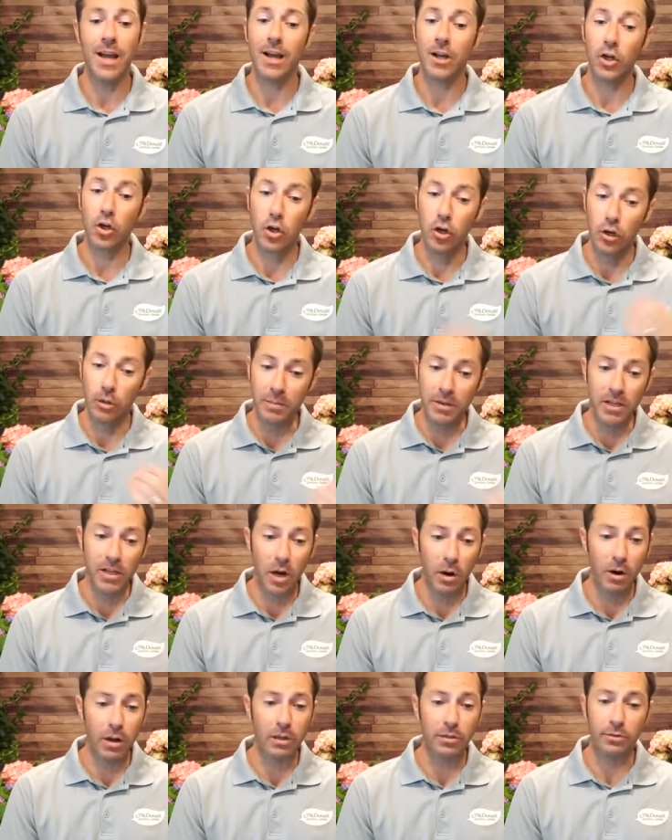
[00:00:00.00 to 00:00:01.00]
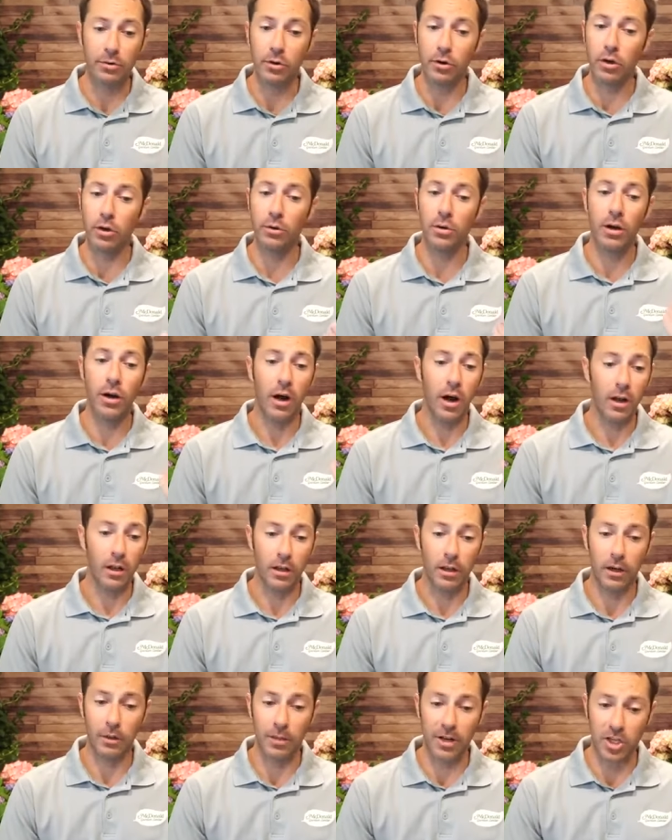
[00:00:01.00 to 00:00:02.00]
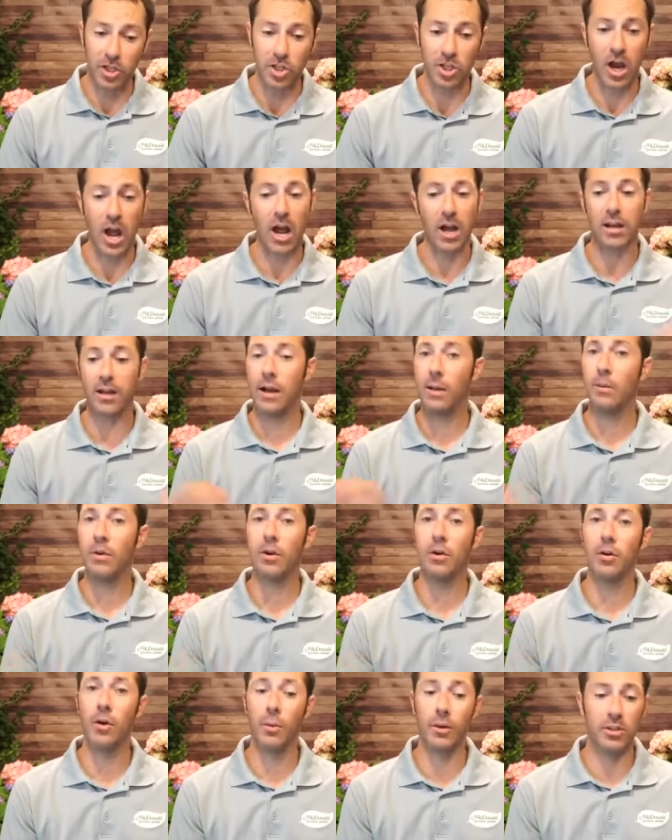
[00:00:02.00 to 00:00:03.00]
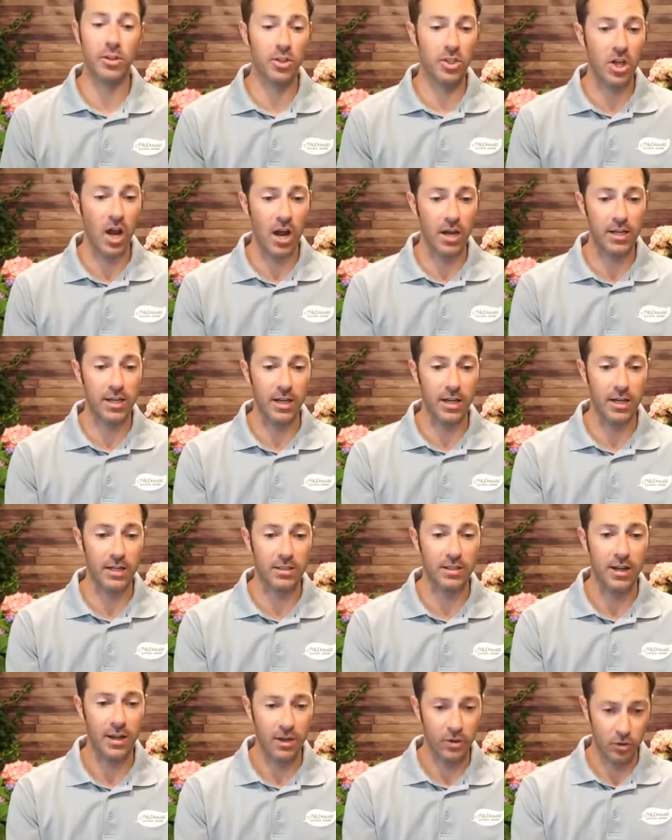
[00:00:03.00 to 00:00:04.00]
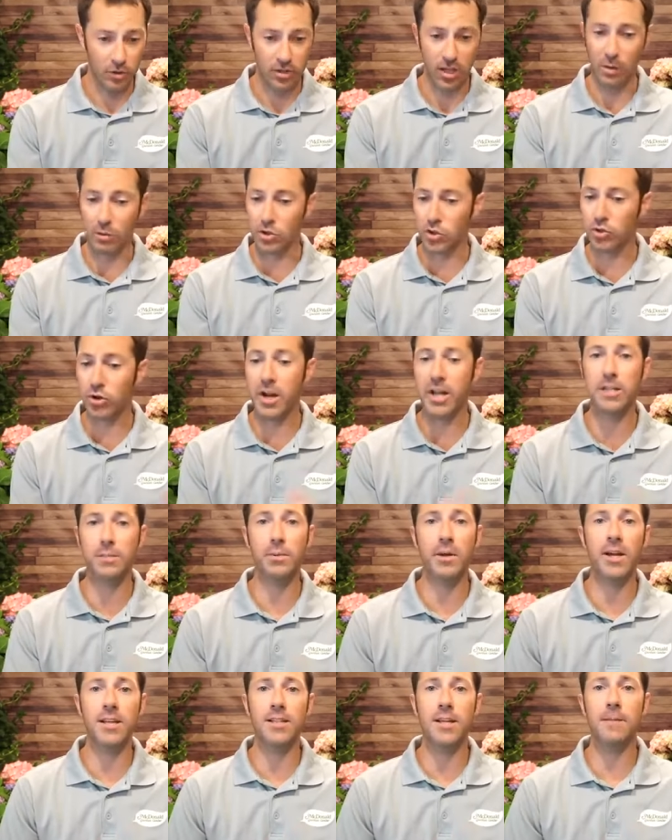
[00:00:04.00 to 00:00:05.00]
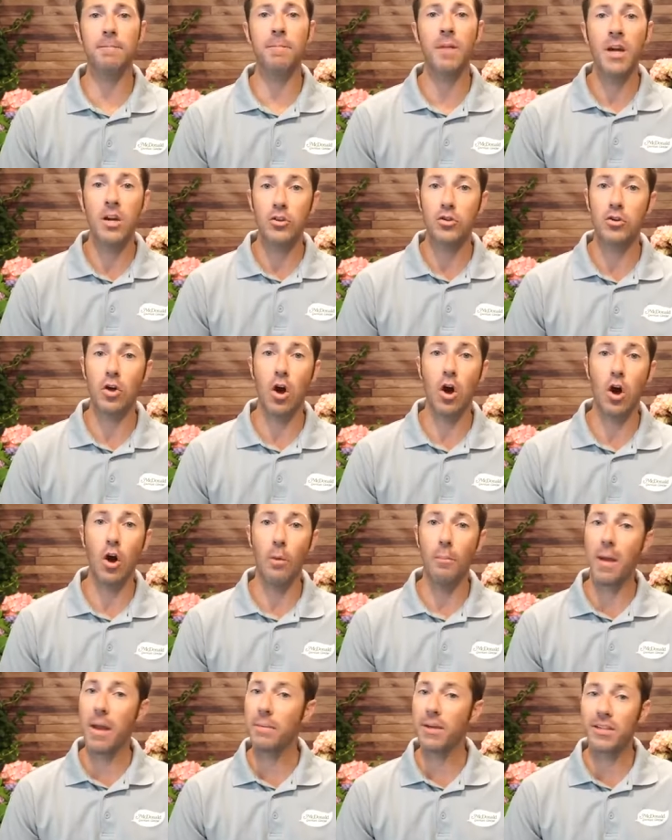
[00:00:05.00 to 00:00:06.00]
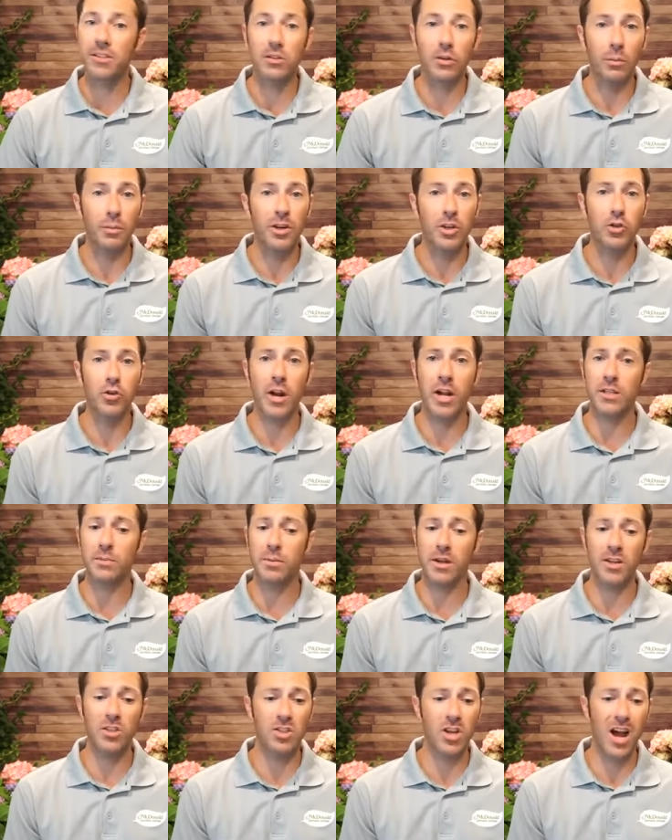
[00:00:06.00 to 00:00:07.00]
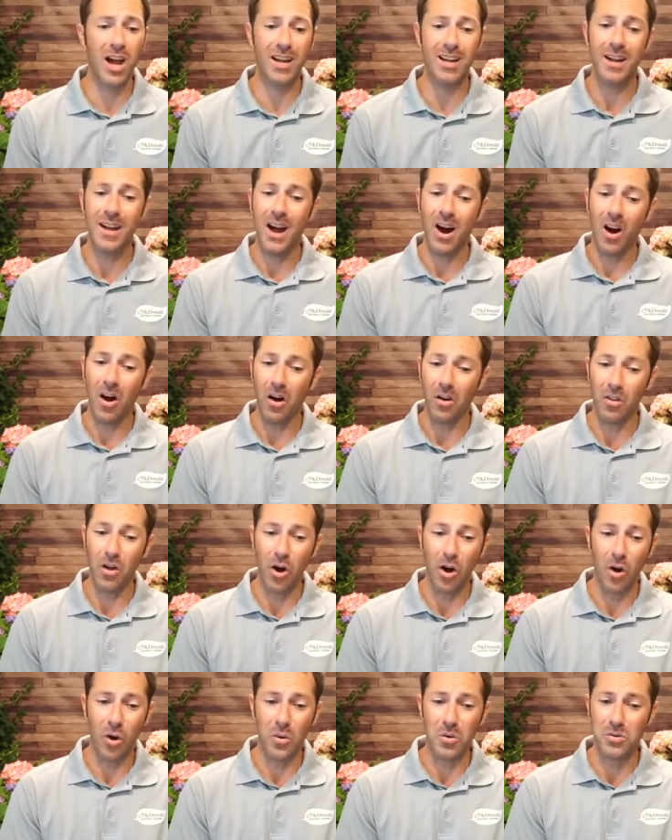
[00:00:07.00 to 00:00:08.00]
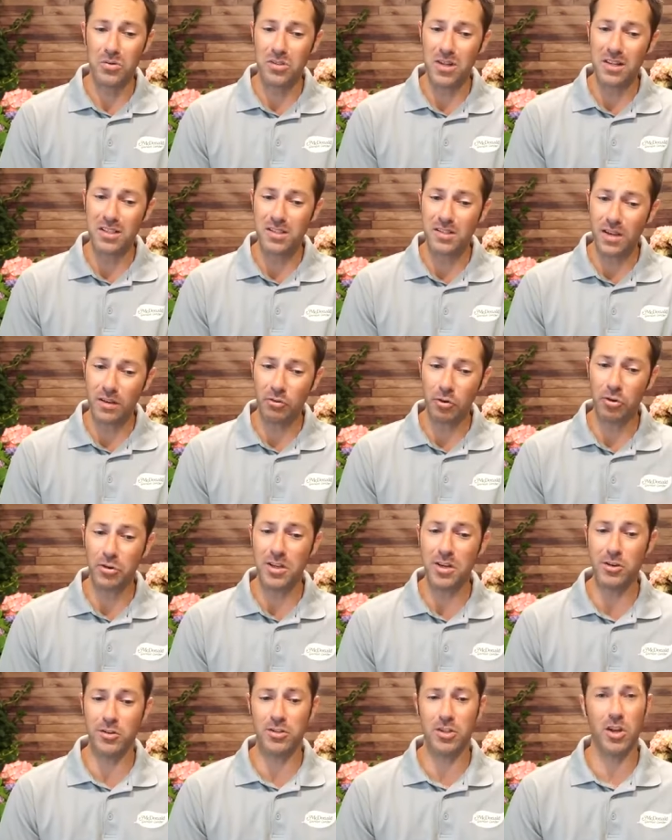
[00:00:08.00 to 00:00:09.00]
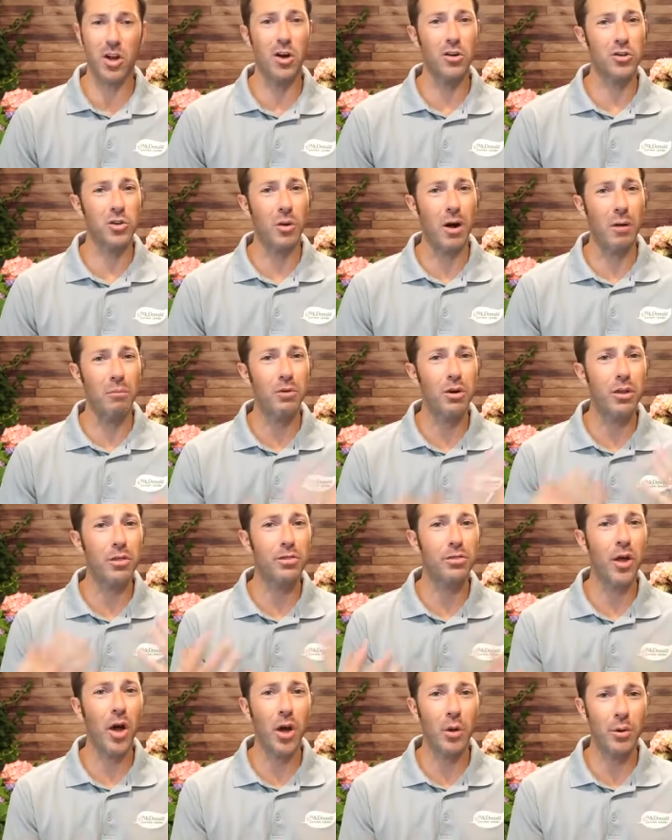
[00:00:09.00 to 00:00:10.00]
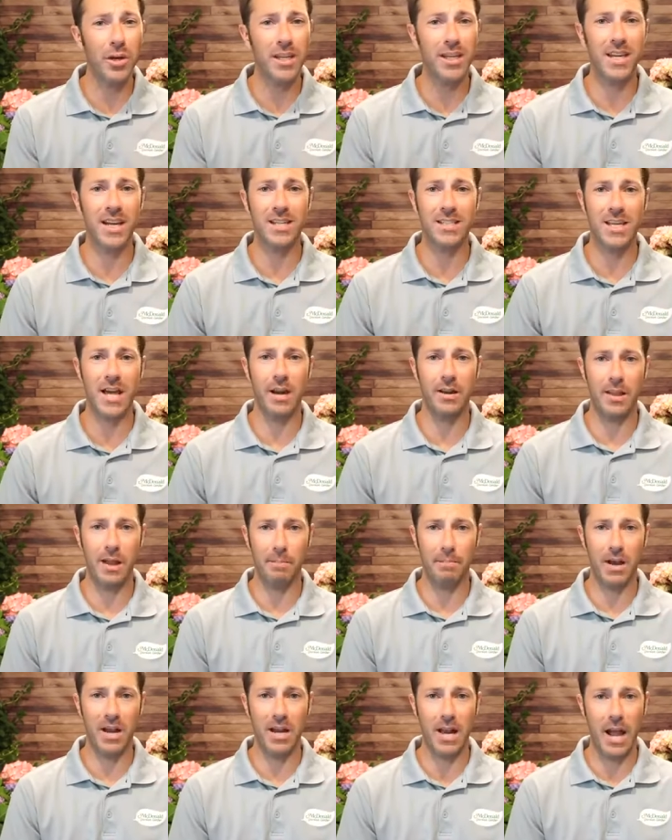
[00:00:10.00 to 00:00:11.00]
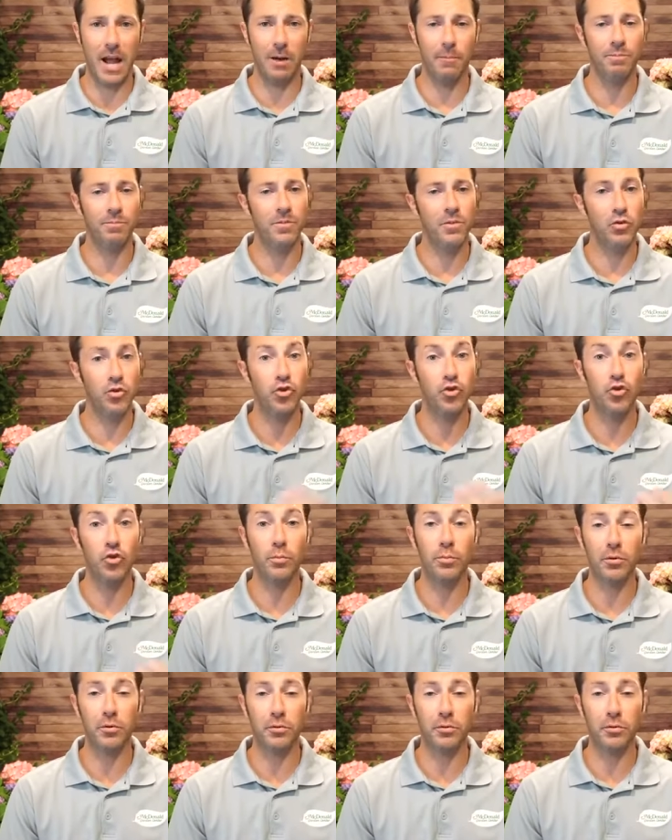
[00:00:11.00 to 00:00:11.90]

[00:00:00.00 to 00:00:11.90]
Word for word: could be going through a little bit of shock, and we don't know what the shock is. You said it was transplanted, so maybe it's a little bit of transplant shock, although you said several years ago, so I would have thought I would have kicked out of that by now. Super